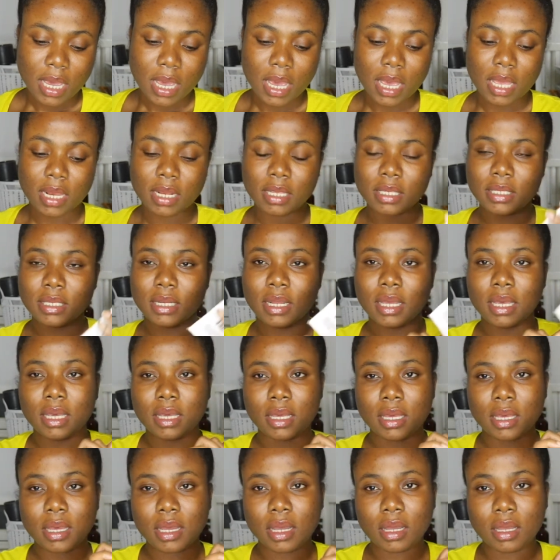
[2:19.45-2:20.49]
and it's
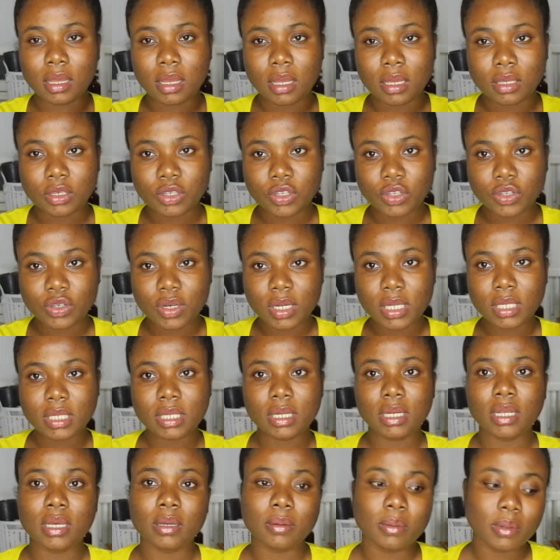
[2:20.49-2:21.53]
like a straight
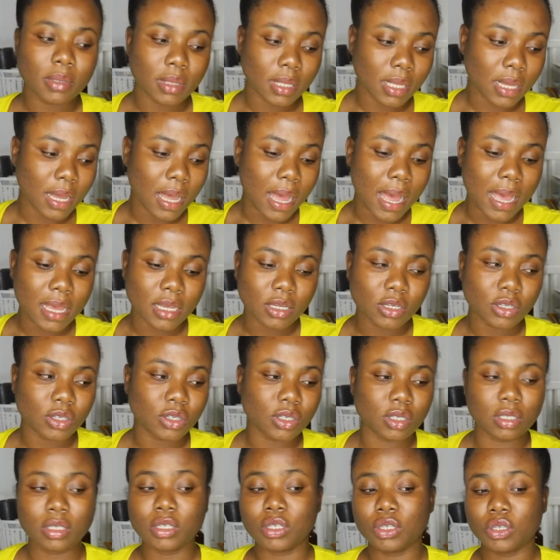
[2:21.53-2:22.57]
label that I
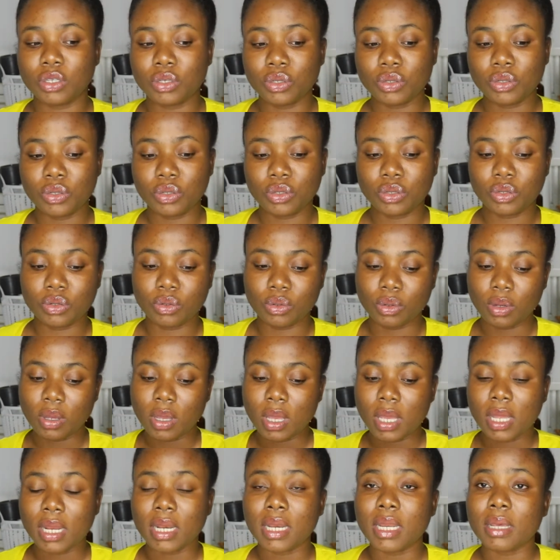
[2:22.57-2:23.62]
usually use to
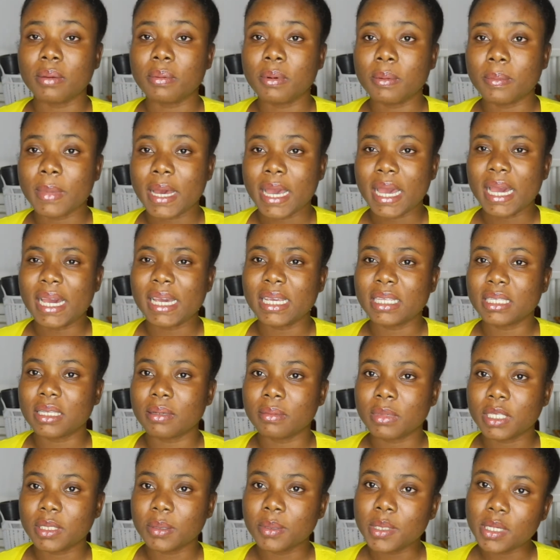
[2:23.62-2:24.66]
label my
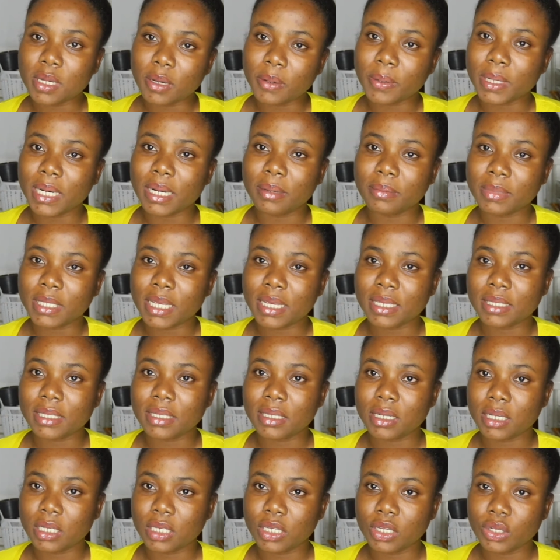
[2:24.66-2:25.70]
item, especially when I'm
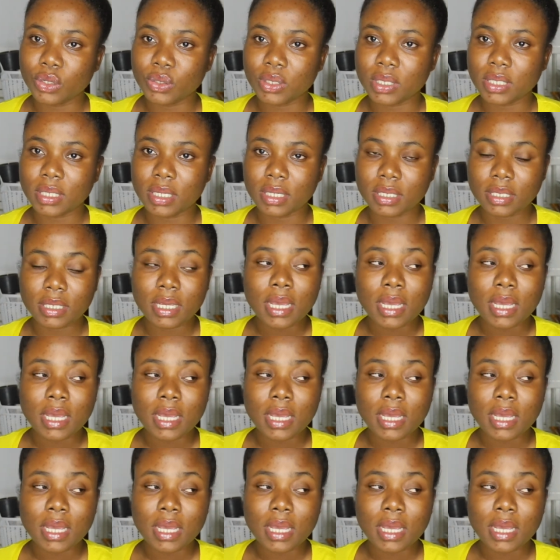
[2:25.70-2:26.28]
testing a new scent.